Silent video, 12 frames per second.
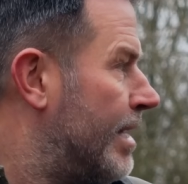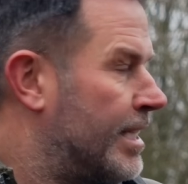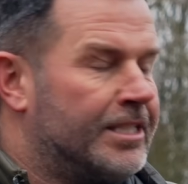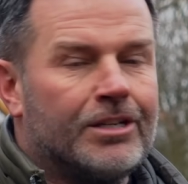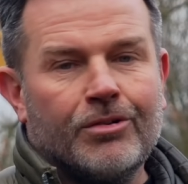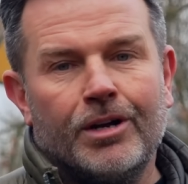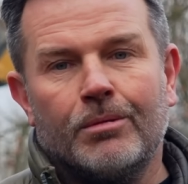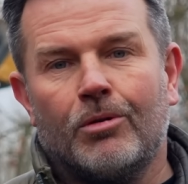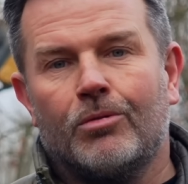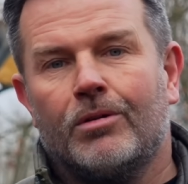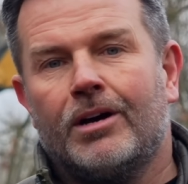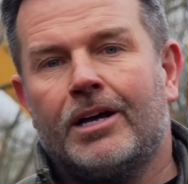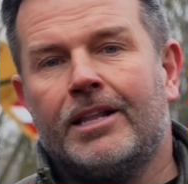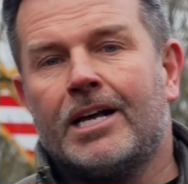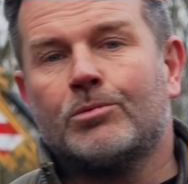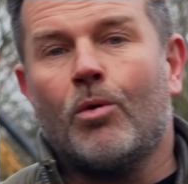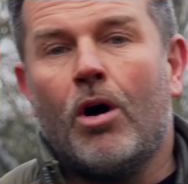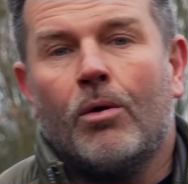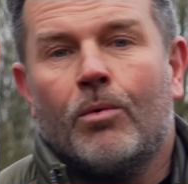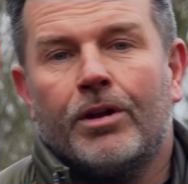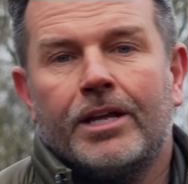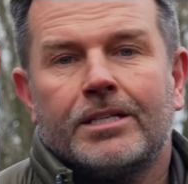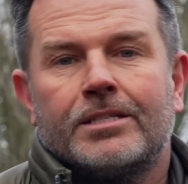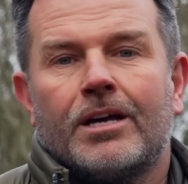That's incredible, and that's what I
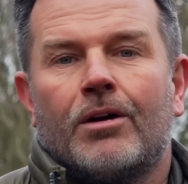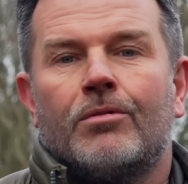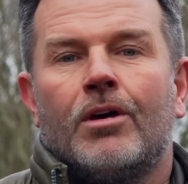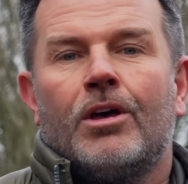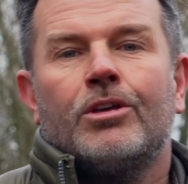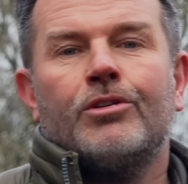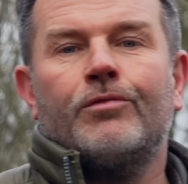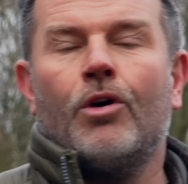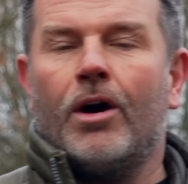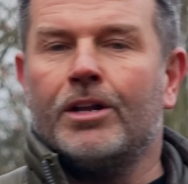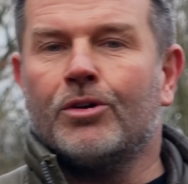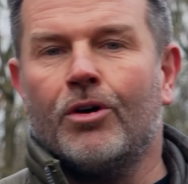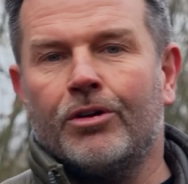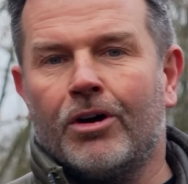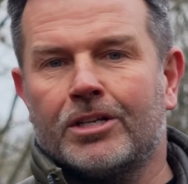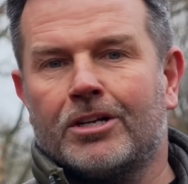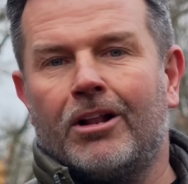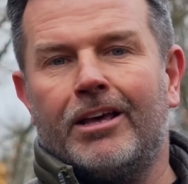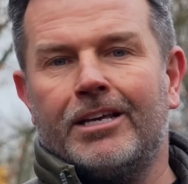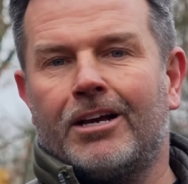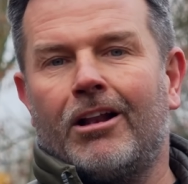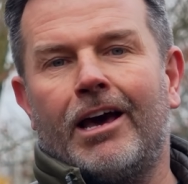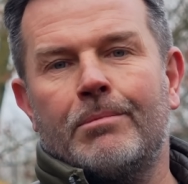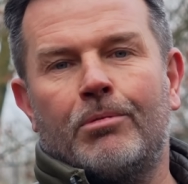wanted. So you've not only got a nice clean
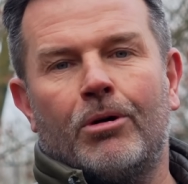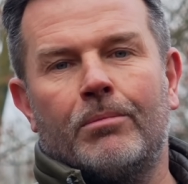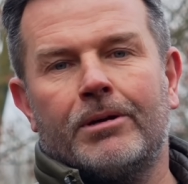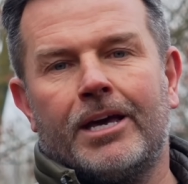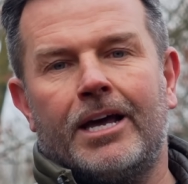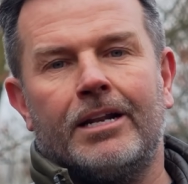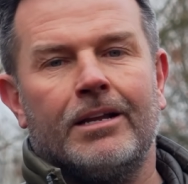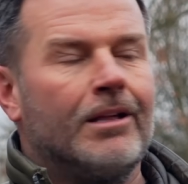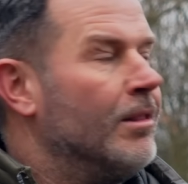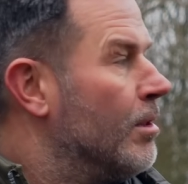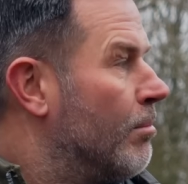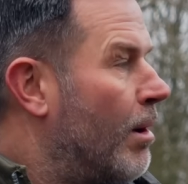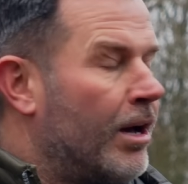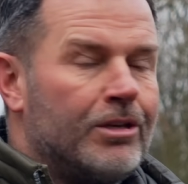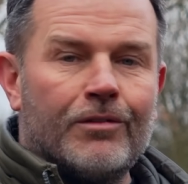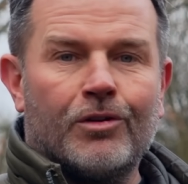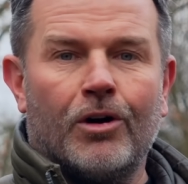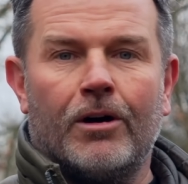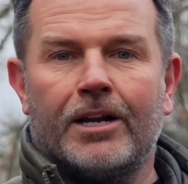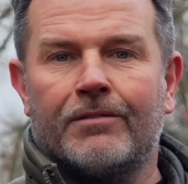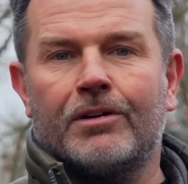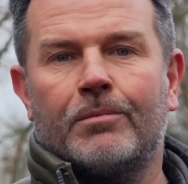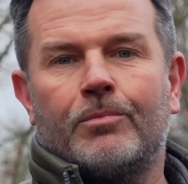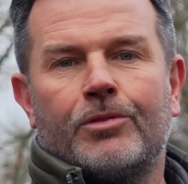clay bottom again, but you've got
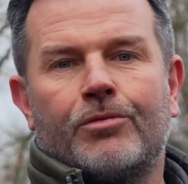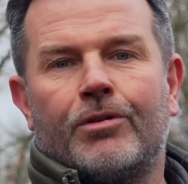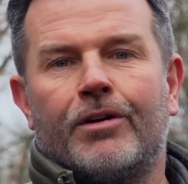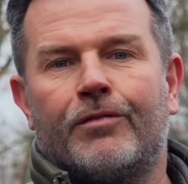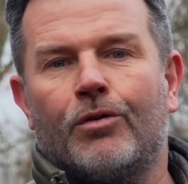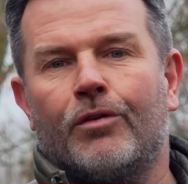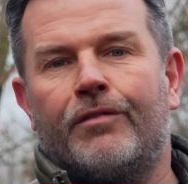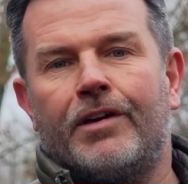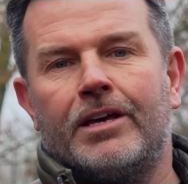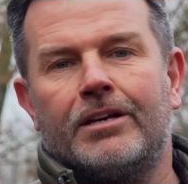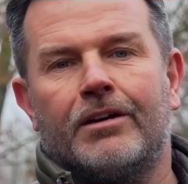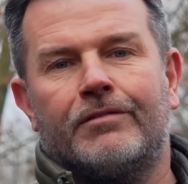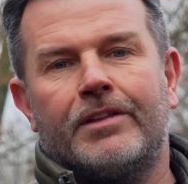another 3 or 4 feet of